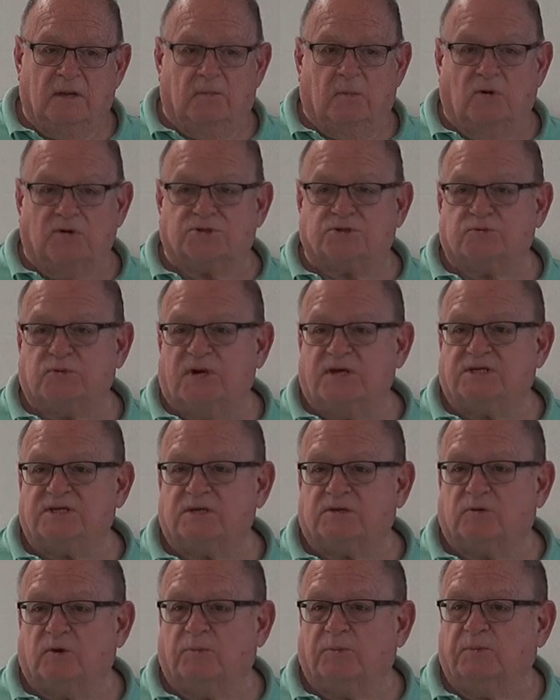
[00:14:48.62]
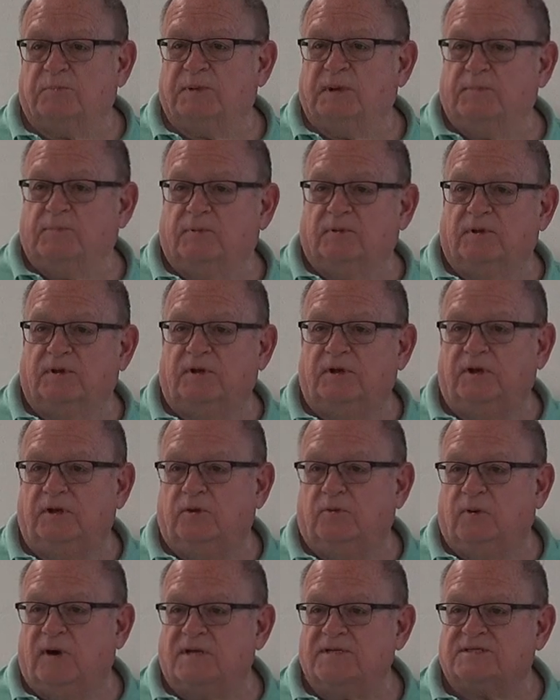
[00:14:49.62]
most recent group of people in the
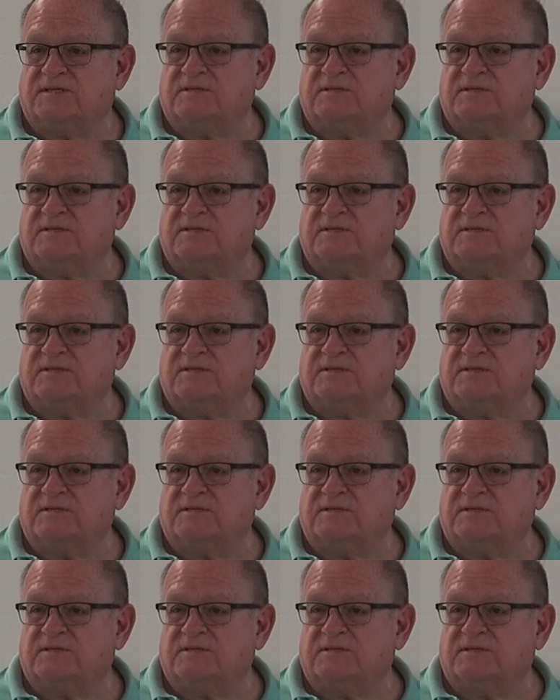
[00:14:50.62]
U.S.